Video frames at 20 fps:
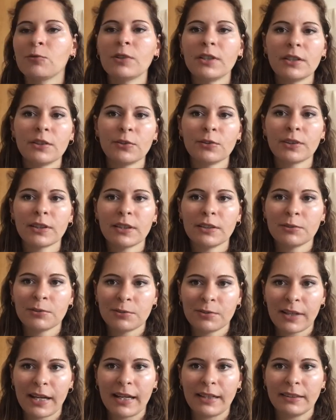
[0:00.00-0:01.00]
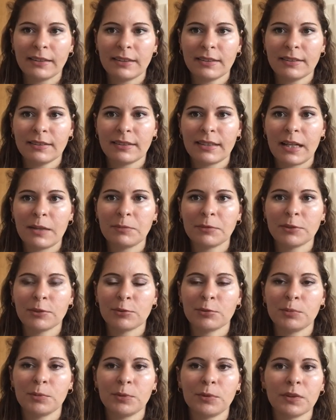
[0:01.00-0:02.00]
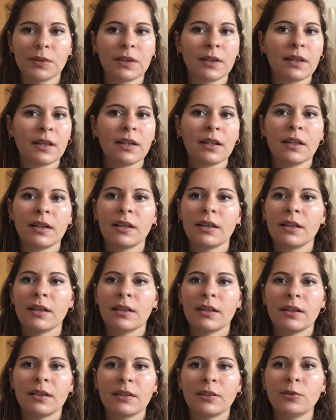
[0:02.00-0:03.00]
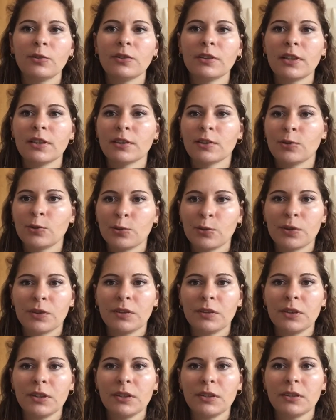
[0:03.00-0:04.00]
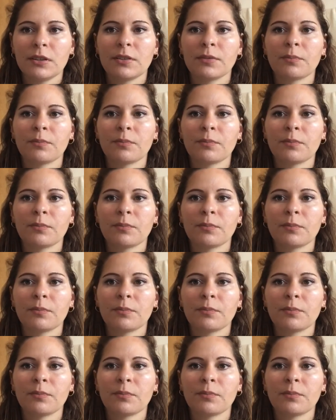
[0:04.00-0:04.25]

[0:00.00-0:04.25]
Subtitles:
you can find these types of book? You can Google it.